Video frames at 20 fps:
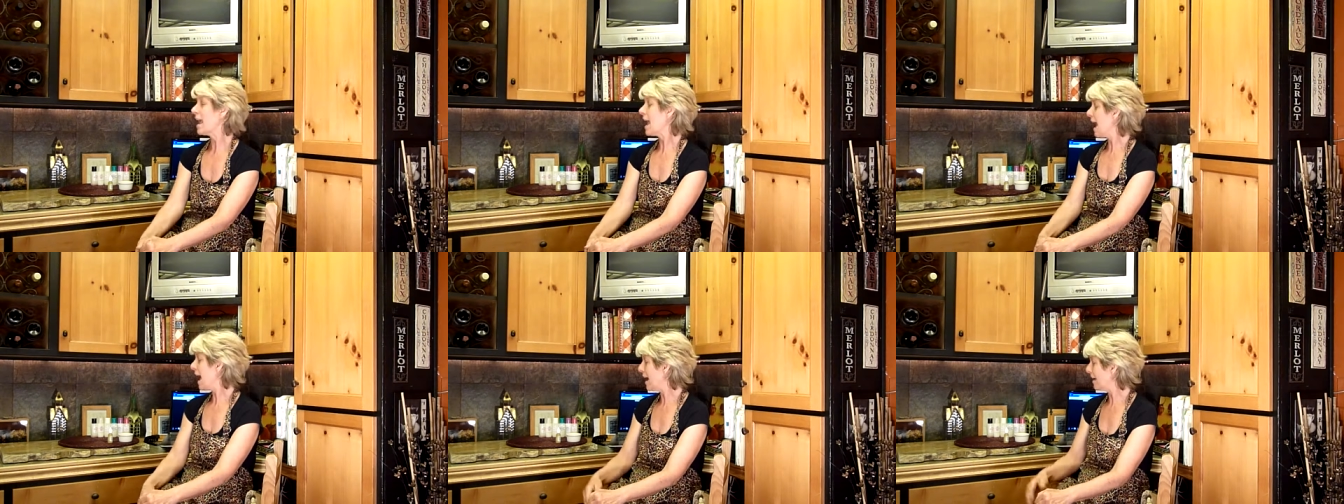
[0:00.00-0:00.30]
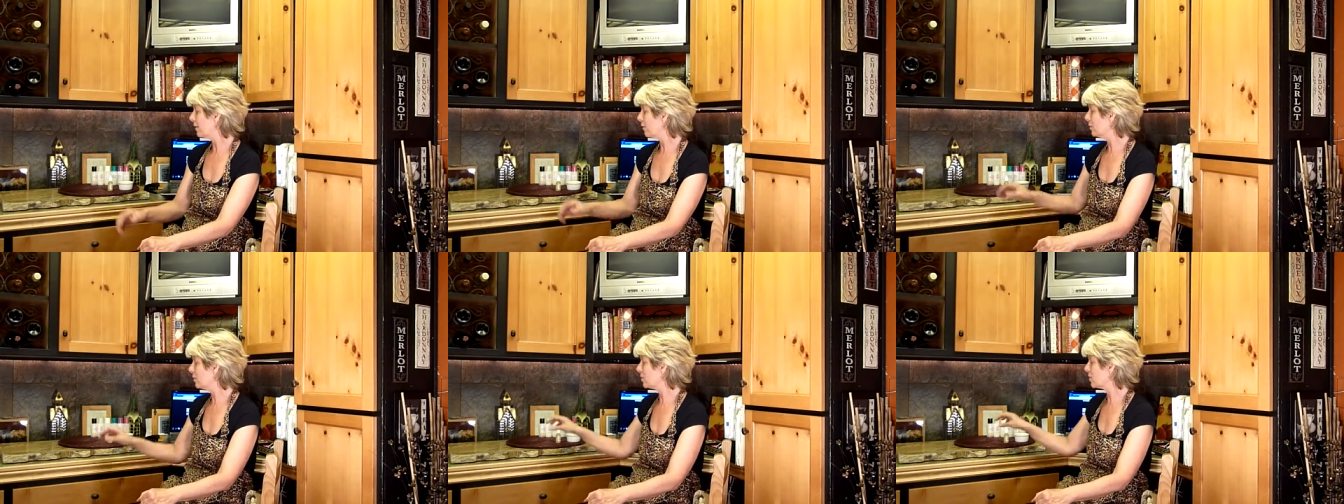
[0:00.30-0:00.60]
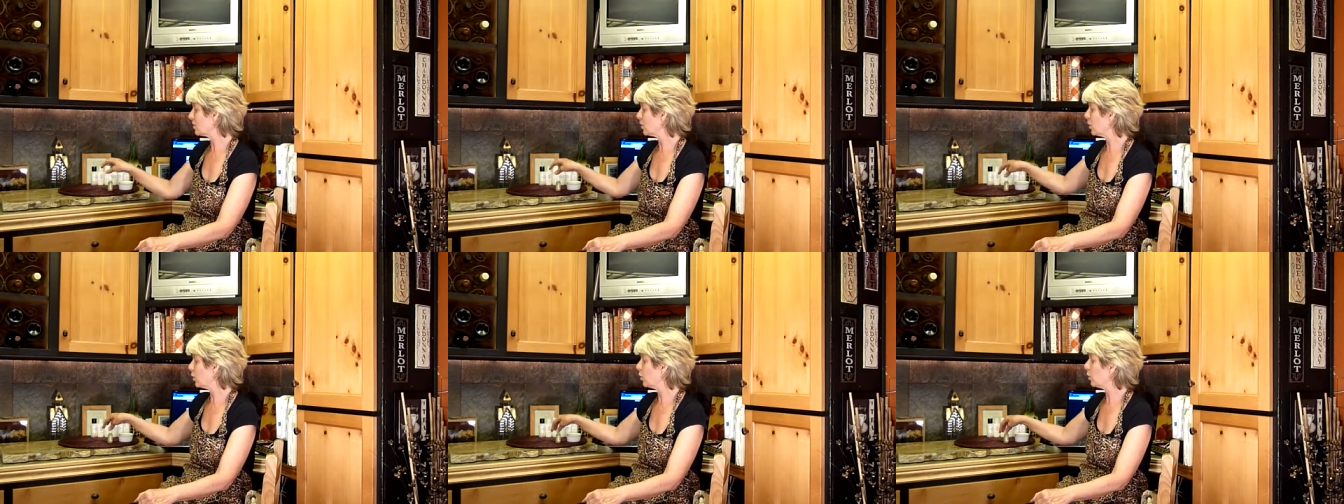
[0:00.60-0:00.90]
and
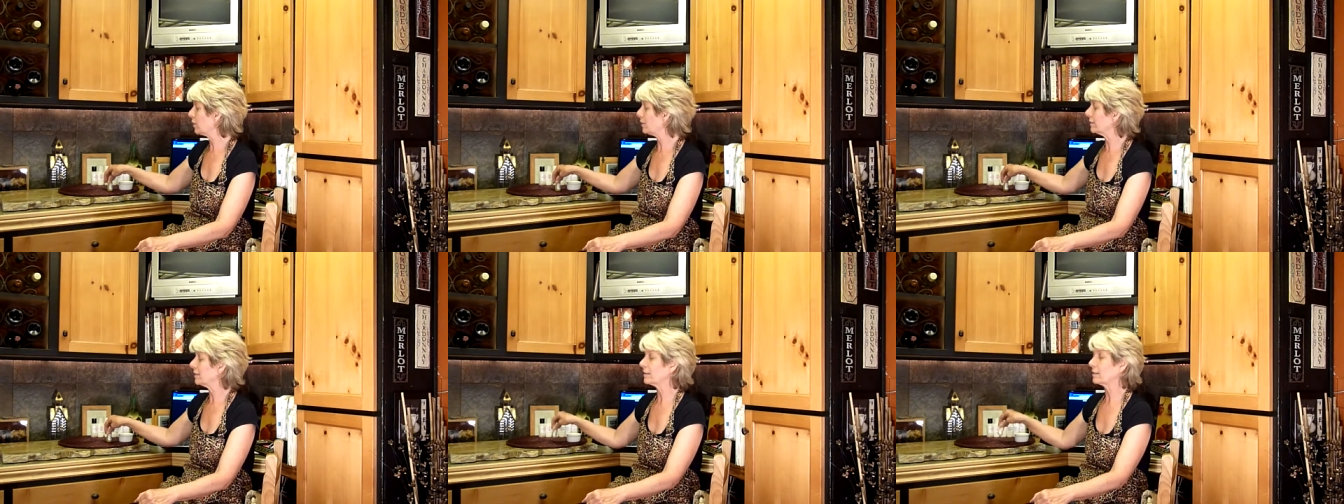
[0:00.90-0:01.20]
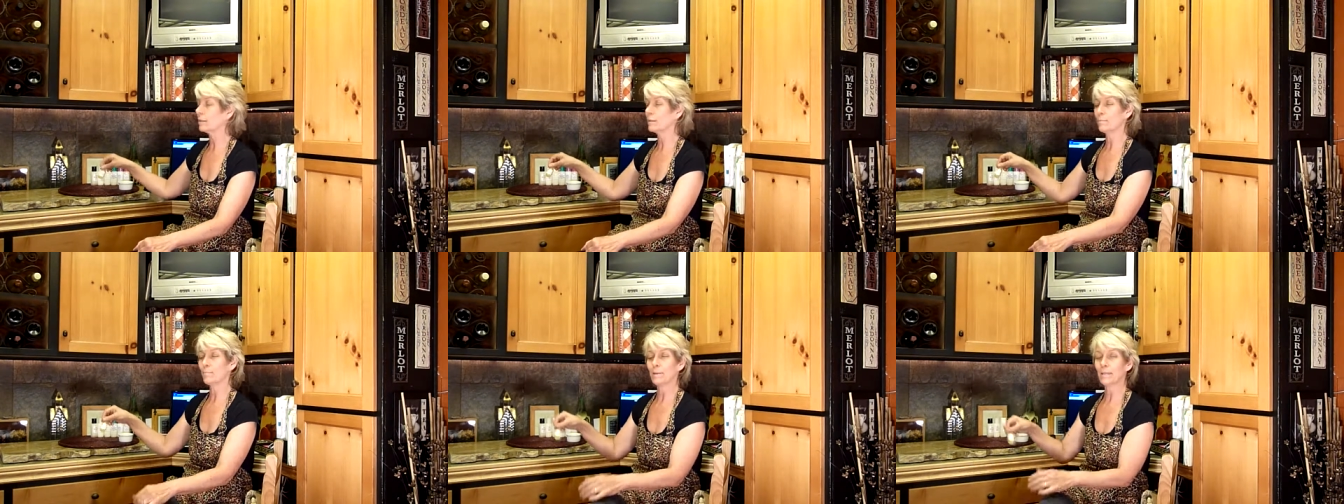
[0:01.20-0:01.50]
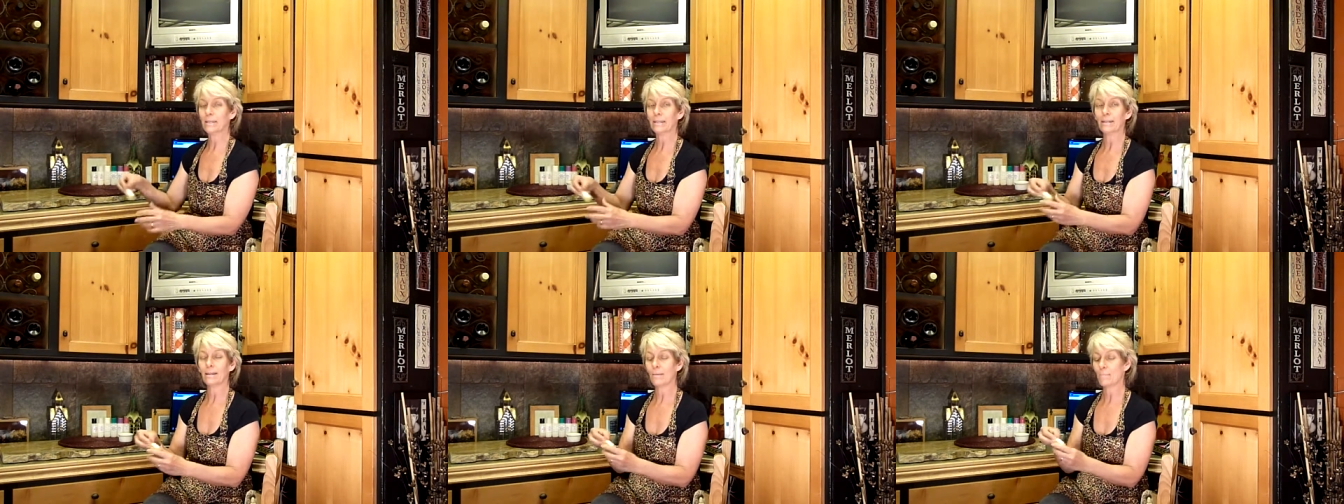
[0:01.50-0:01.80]
also a little
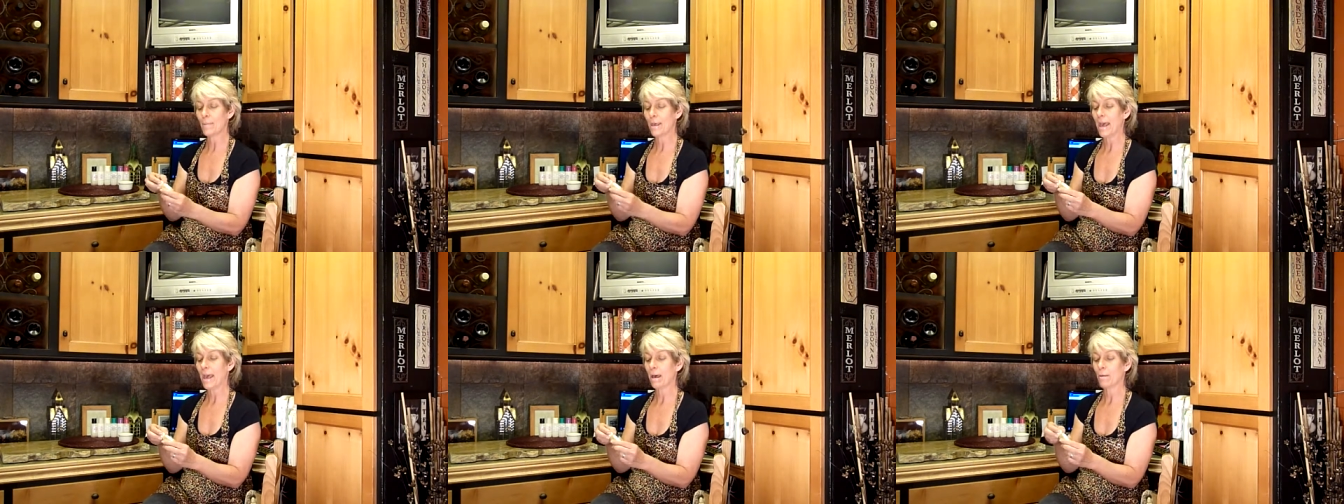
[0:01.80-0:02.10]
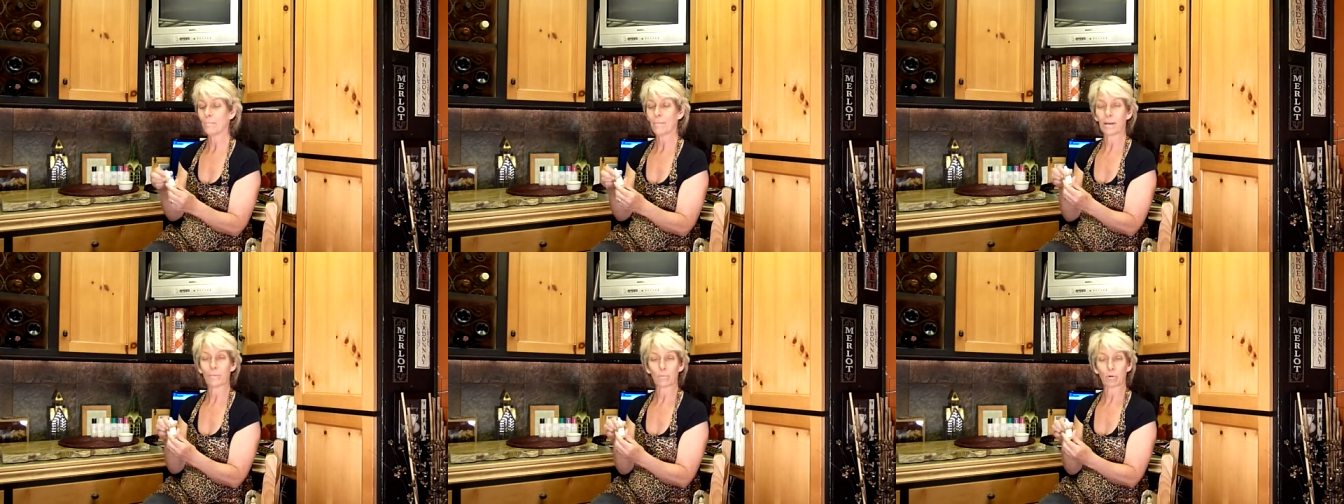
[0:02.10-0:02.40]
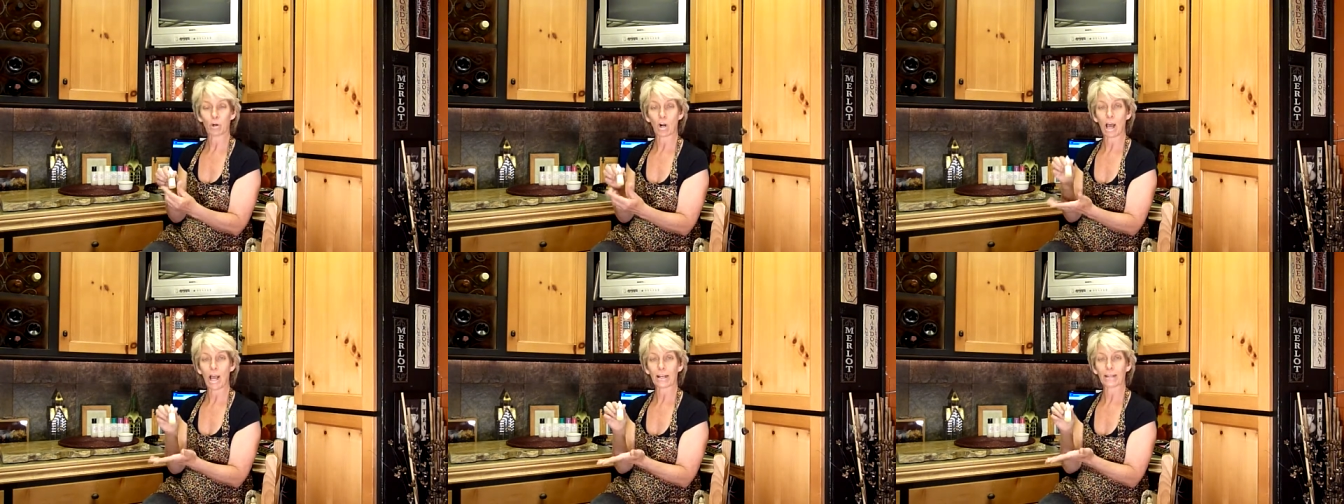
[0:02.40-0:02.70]
bit about my
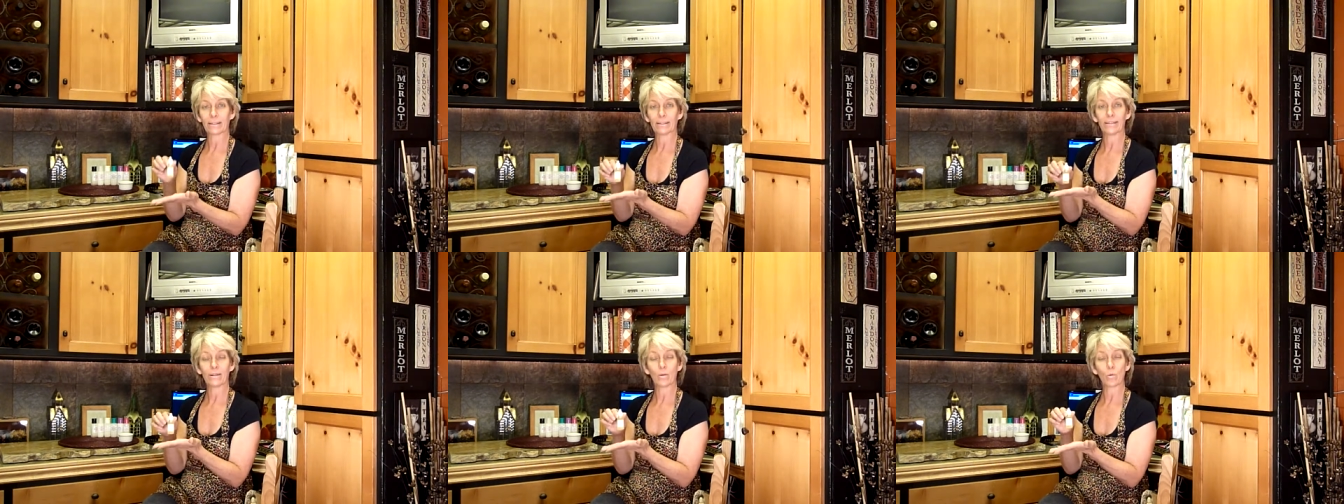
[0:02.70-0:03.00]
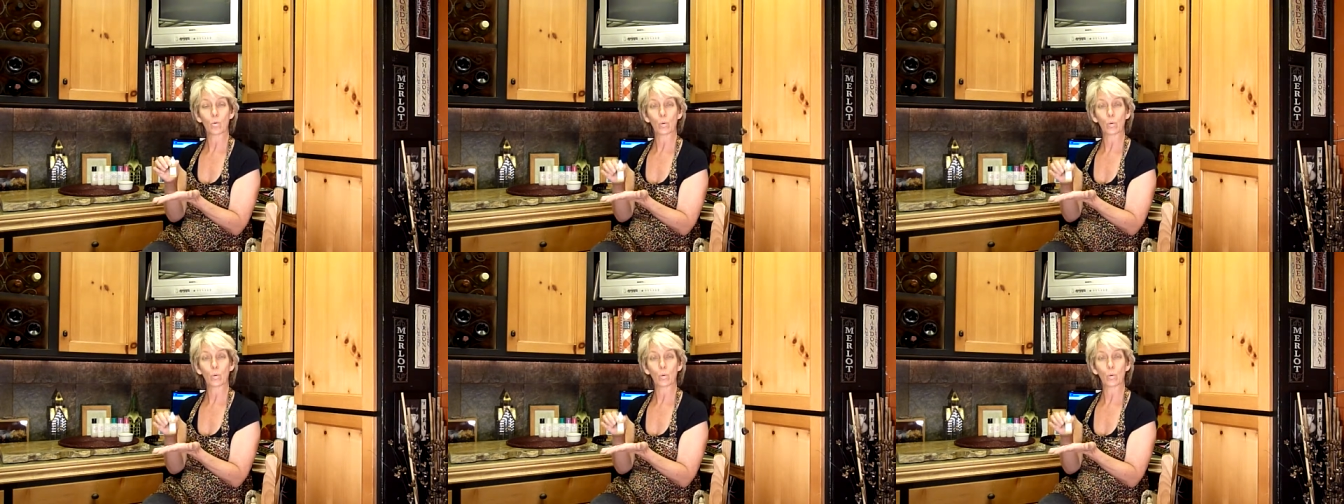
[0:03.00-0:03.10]
Moroccan